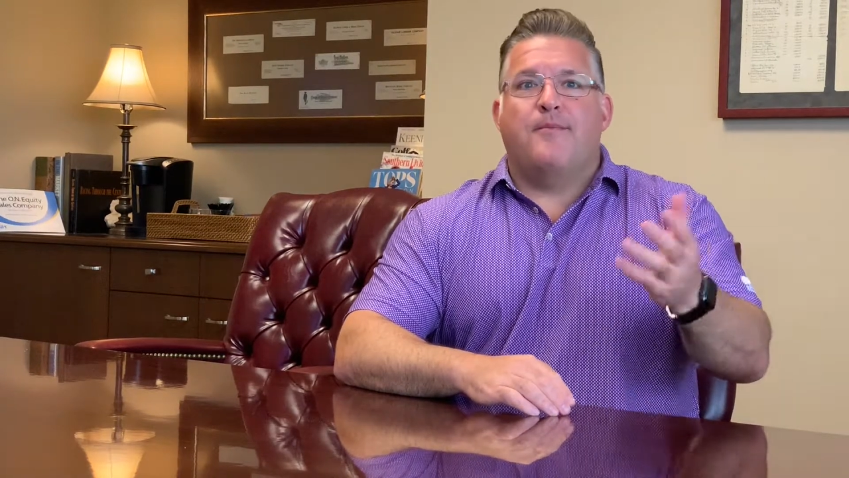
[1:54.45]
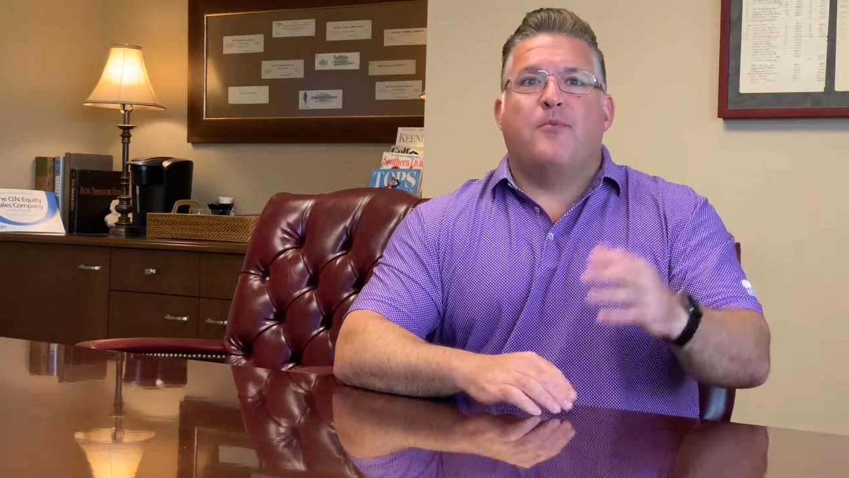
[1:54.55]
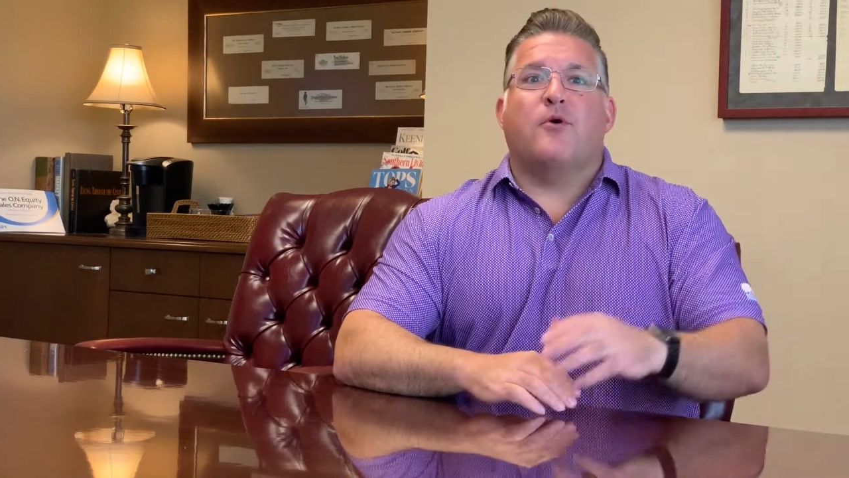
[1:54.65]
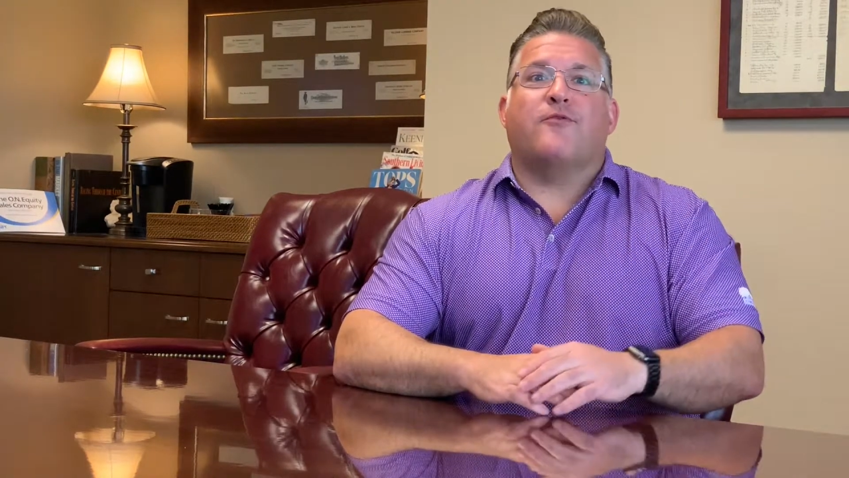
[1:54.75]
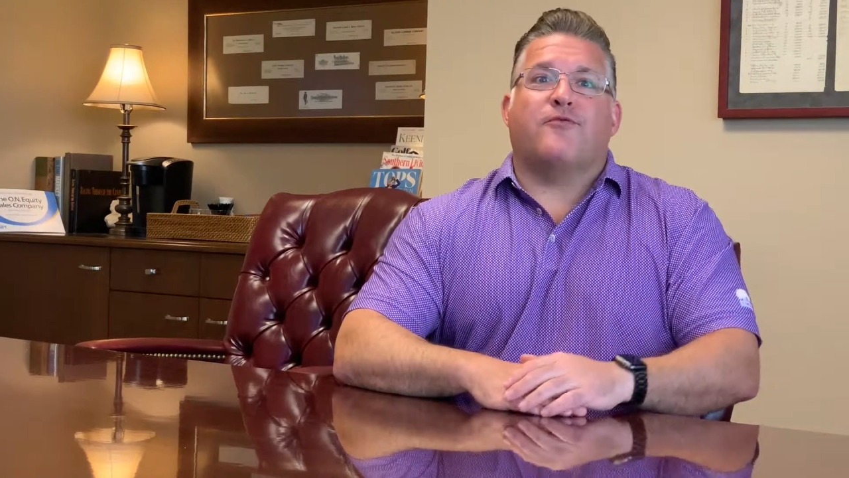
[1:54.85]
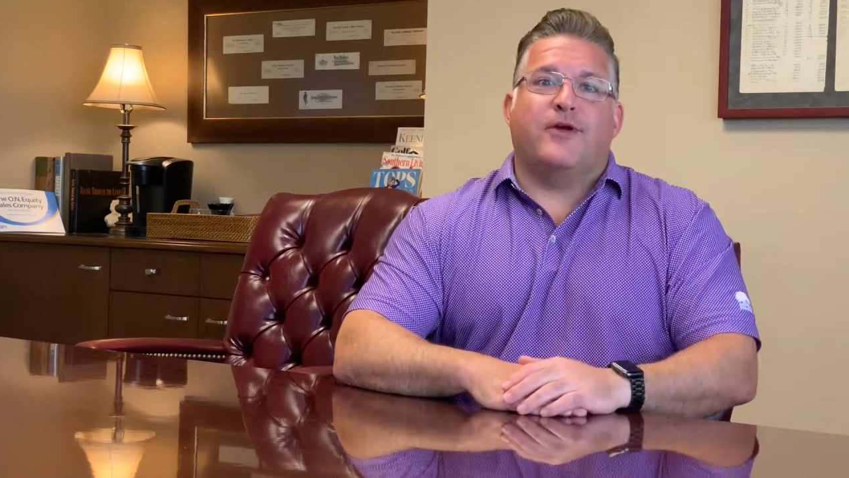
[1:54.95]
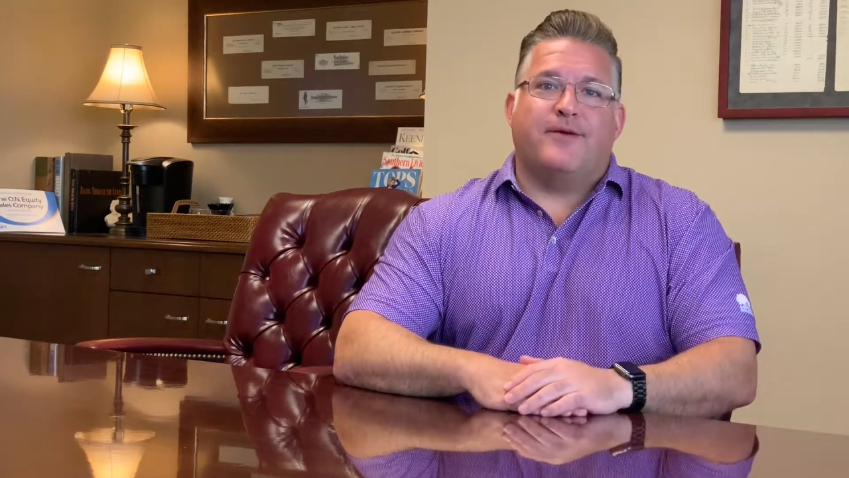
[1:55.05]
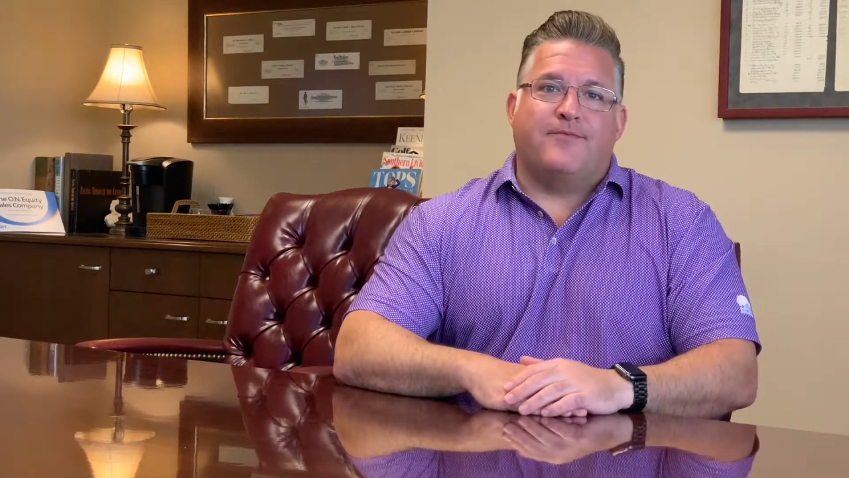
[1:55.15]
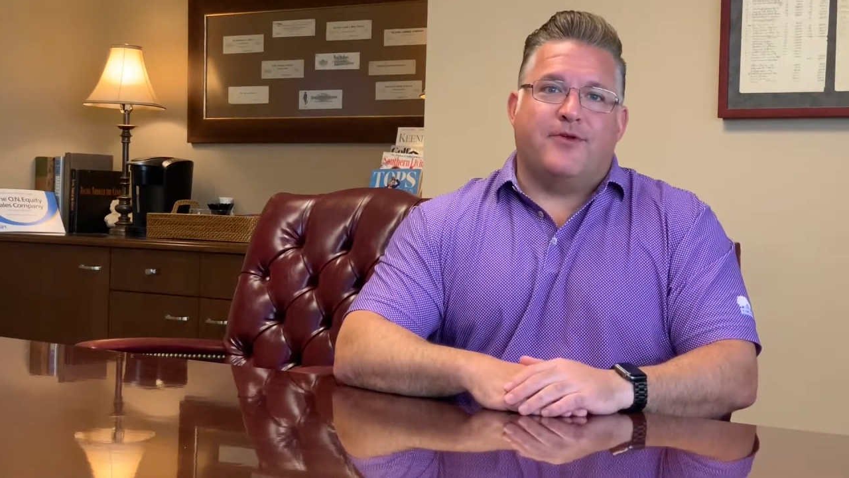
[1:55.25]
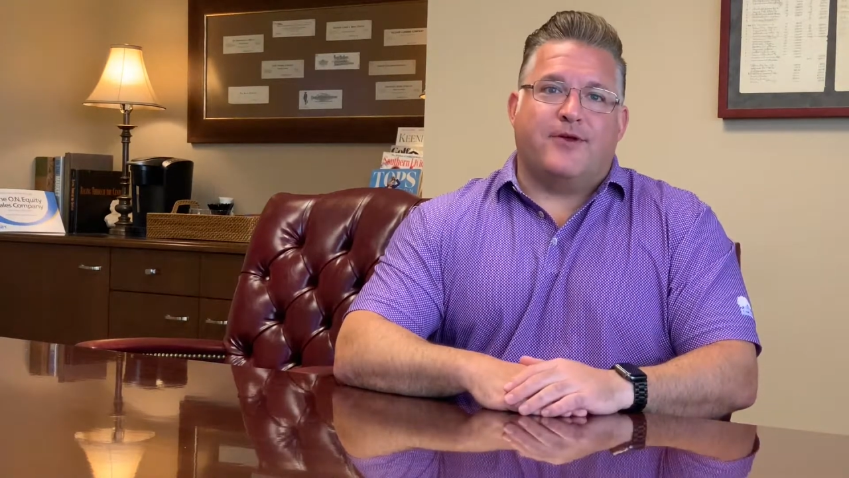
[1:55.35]
More
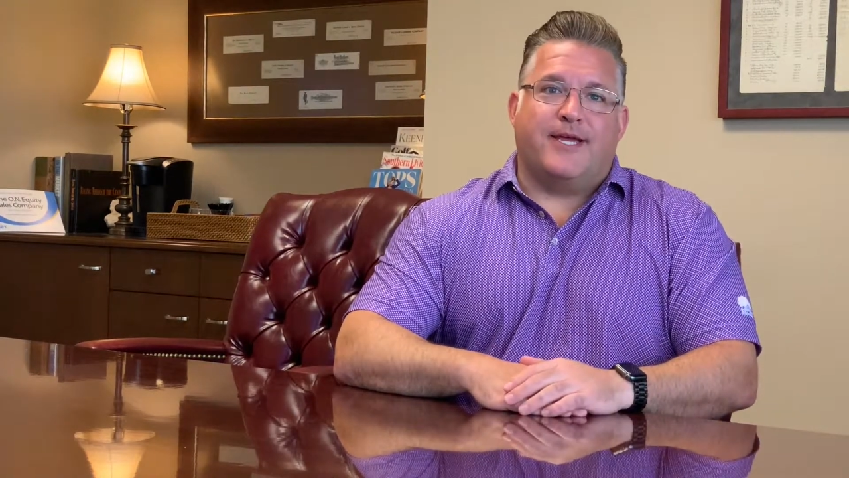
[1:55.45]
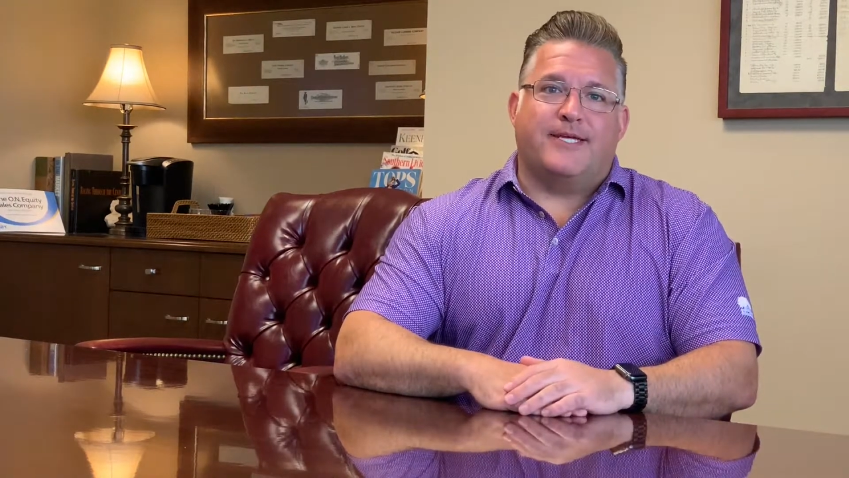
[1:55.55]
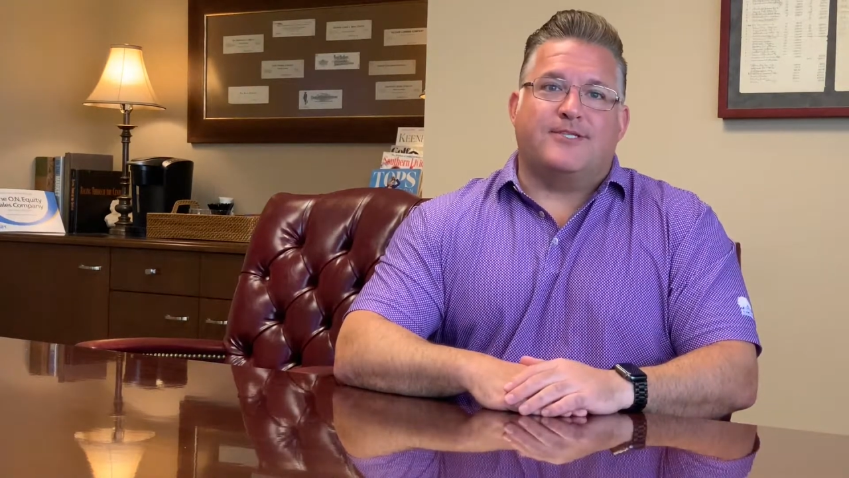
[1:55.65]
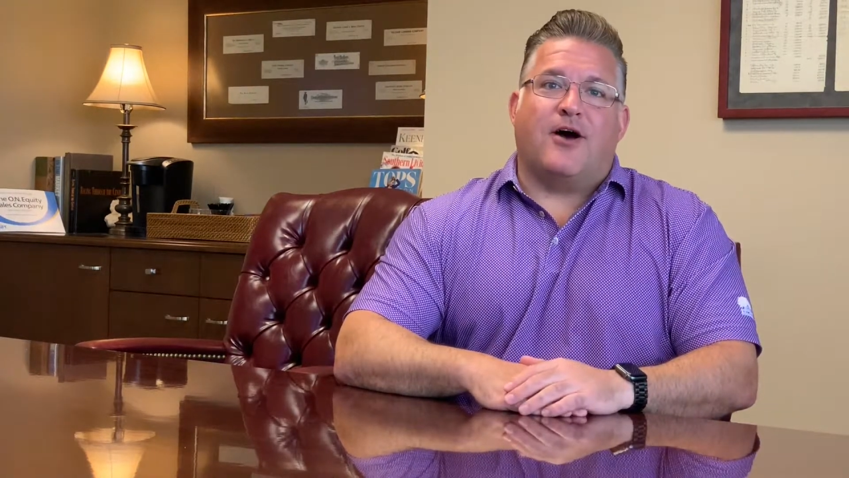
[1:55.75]
freedom for your kids